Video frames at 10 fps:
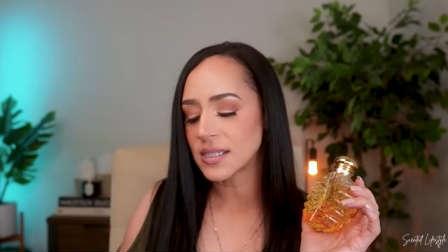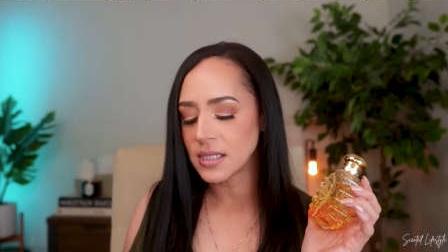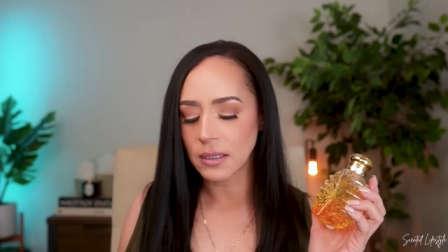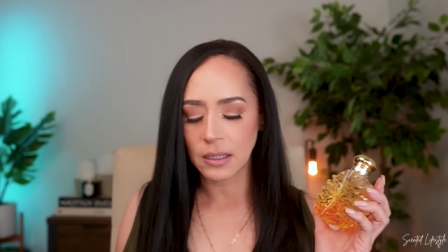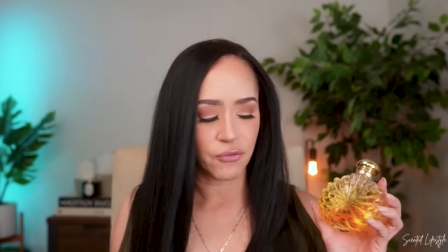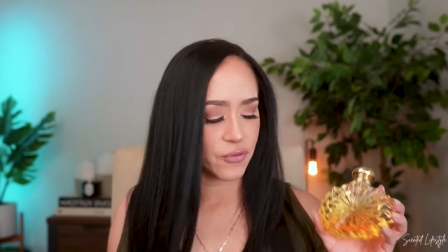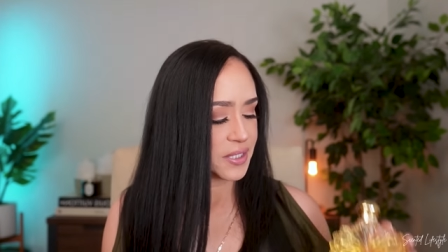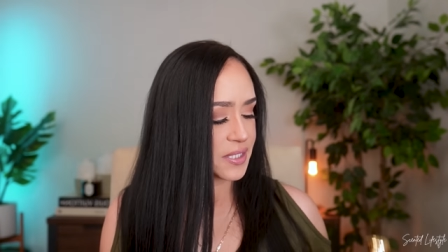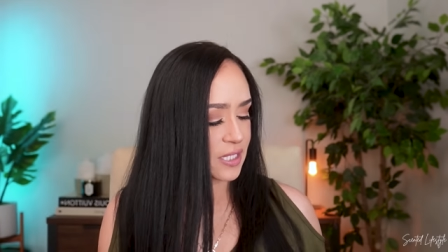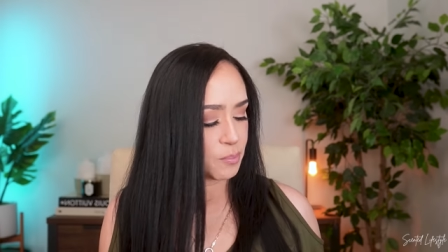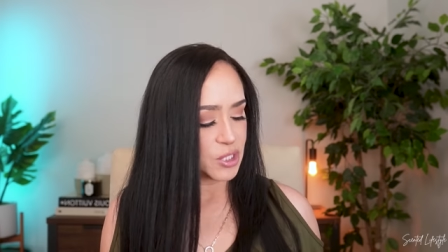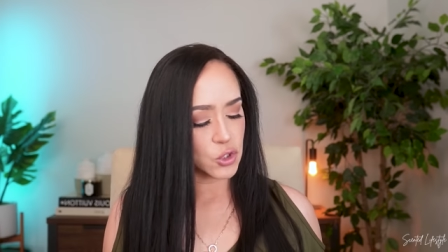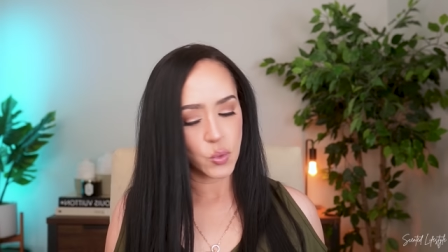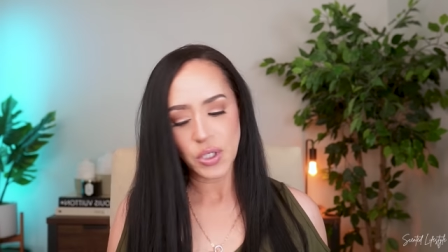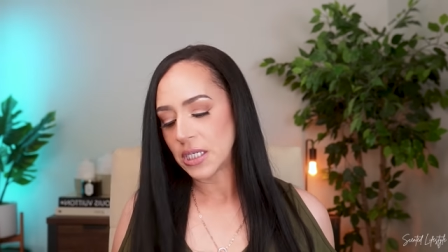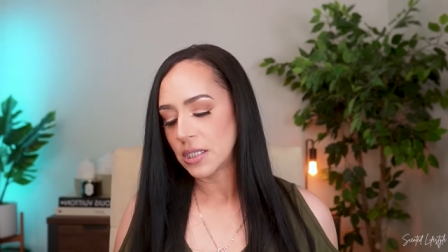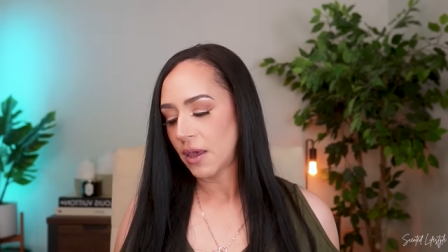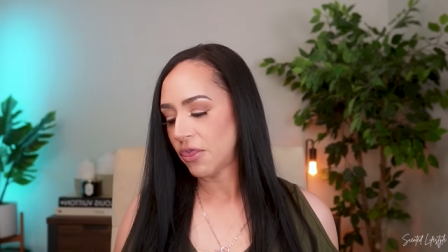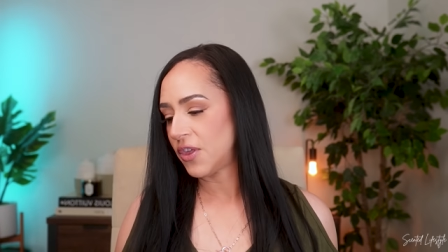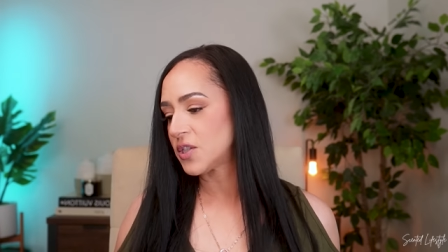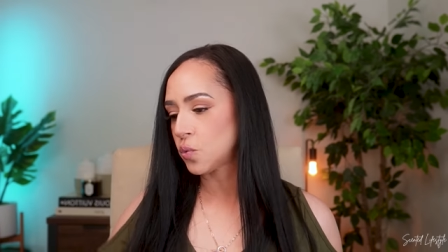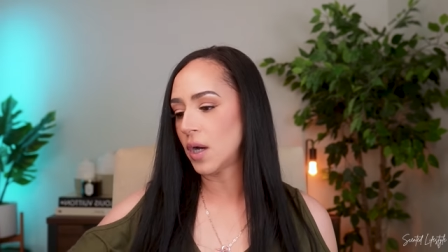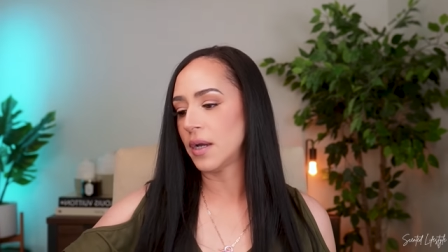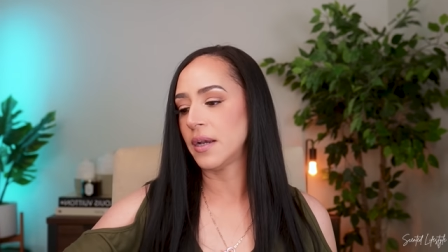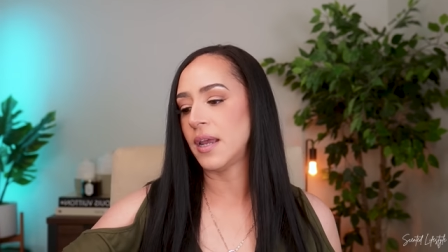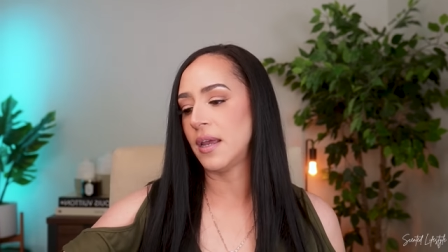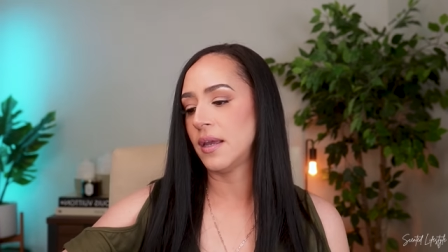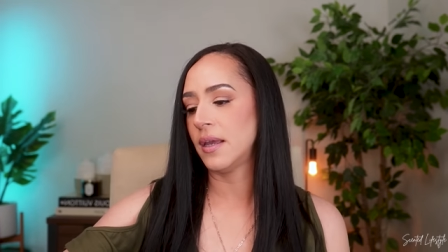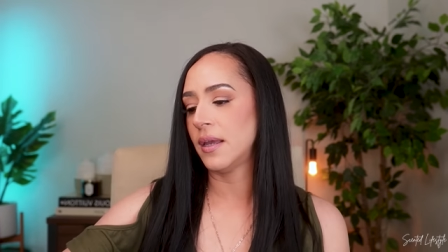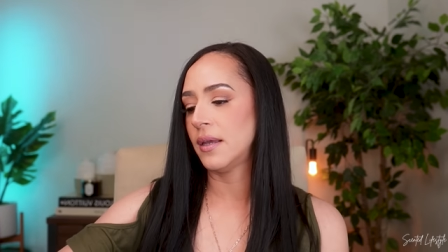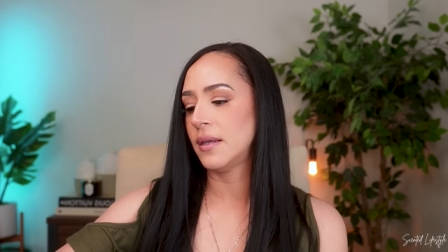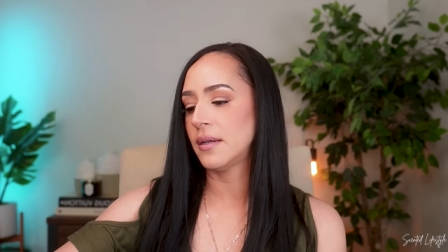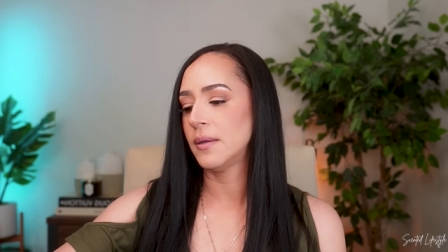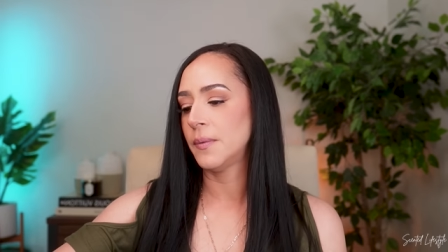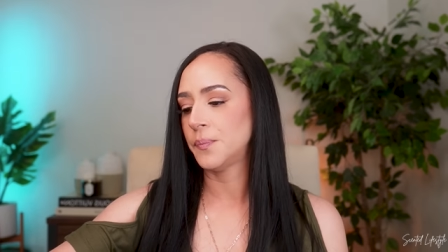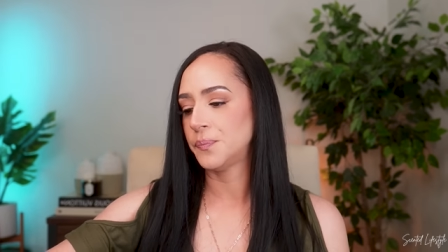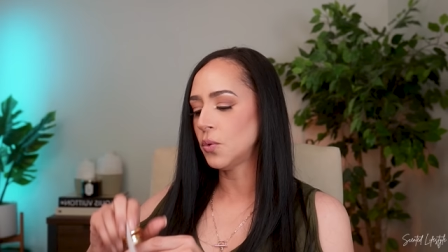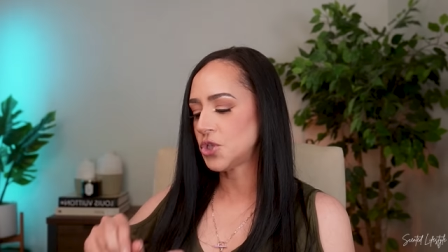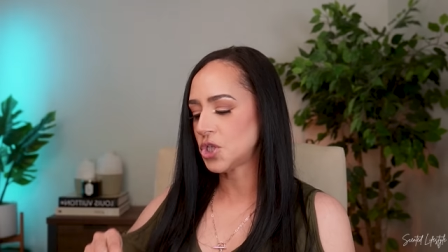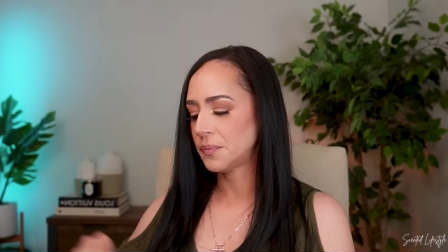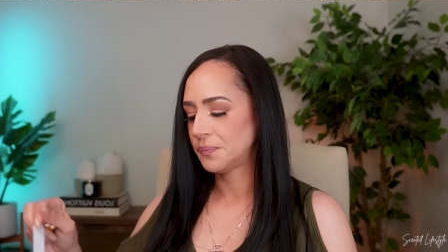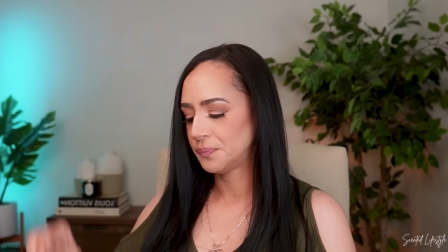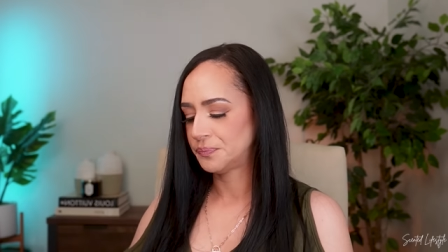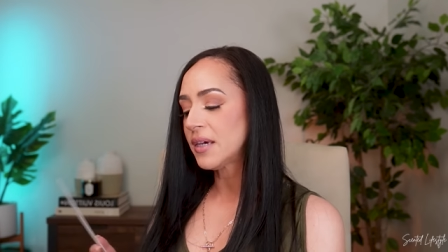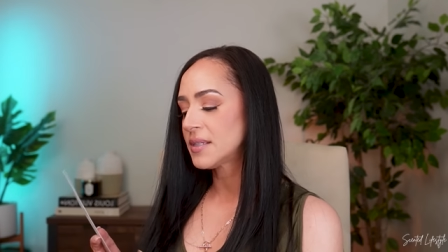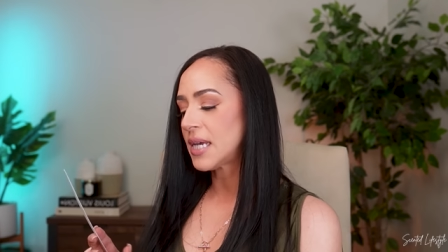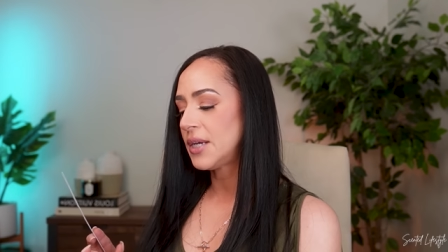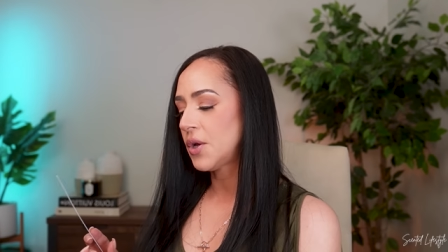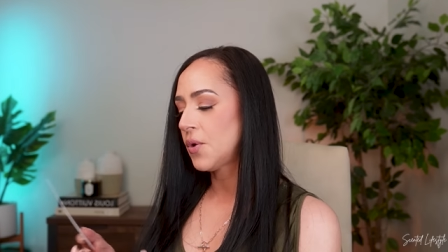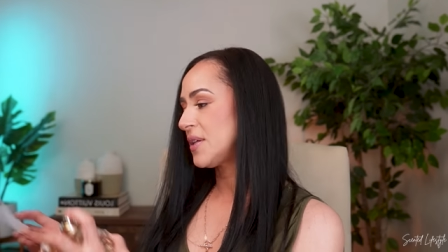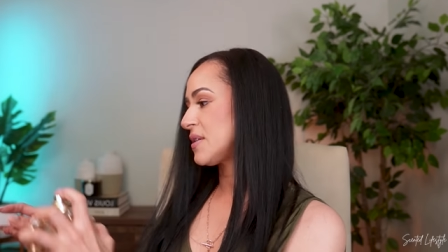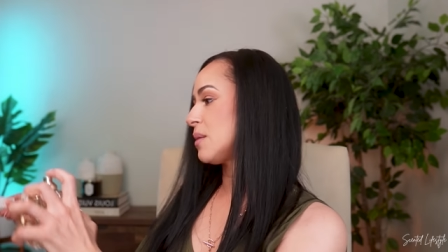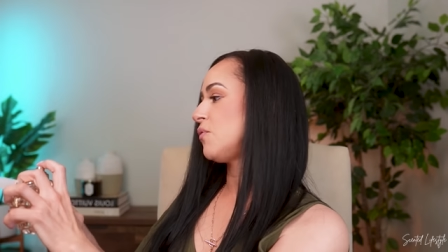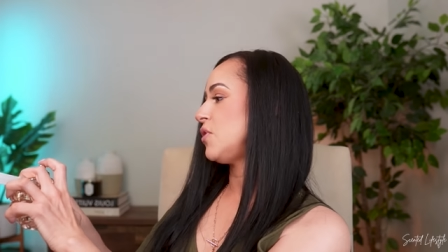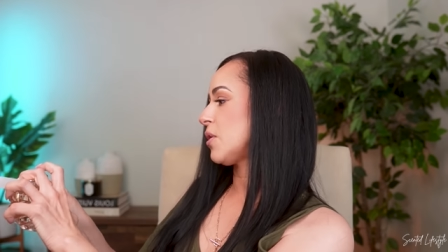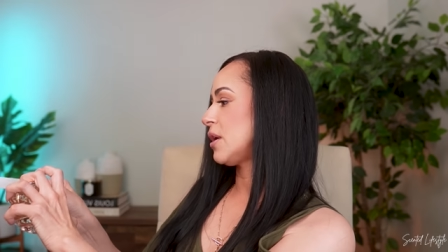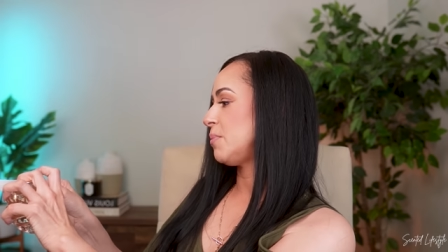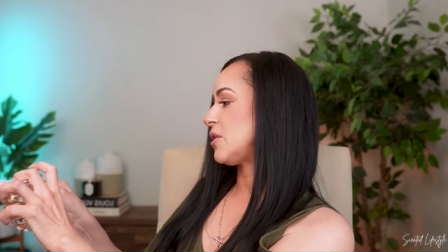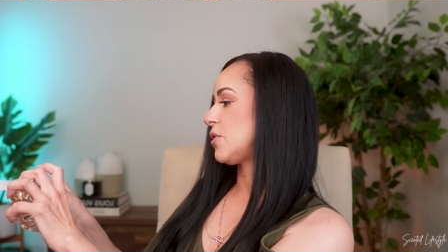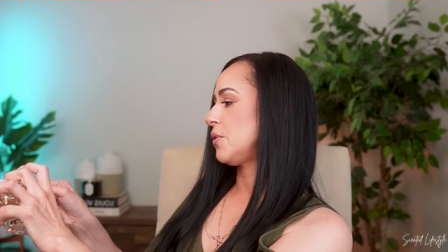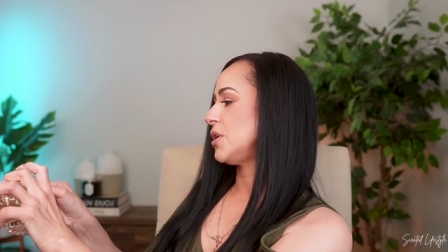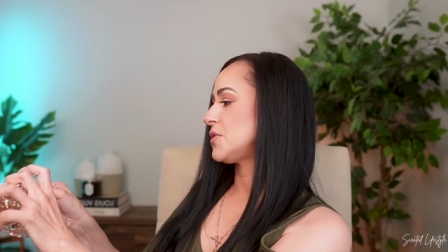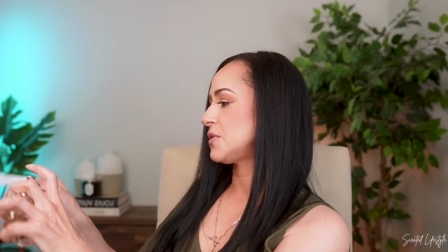Now let's see the difference between this one and the OG because I know that some of you are gonna be